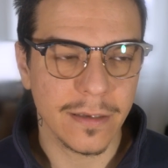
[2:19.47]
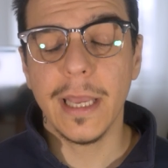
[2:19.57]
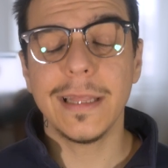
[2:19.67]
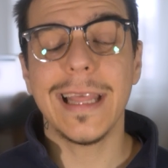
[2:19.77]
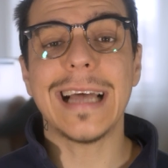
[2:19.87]

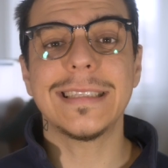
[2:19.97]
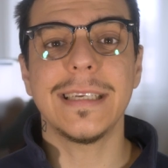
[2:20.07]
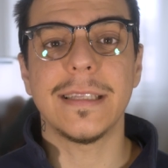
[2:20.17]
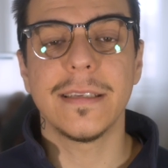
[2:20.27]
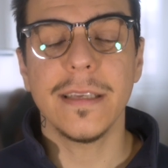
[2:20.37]
And that's
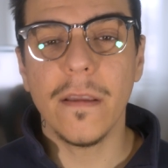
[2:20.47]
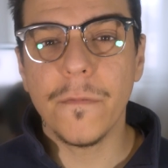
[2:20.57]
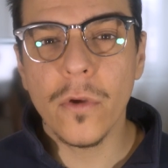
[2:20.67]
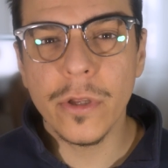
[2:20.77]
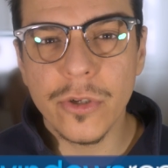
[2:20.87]
it. If
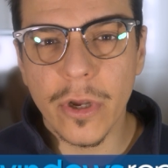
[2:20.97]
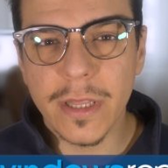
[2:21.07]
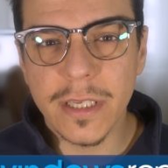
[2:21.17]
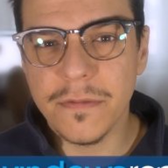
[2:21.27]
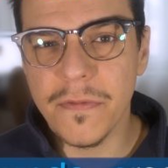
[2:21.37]
you enjoyed
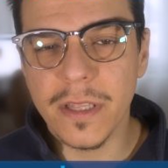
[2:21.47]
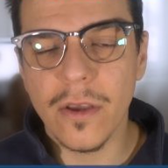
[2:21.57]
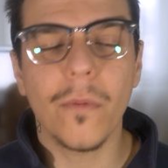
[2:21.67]
this video,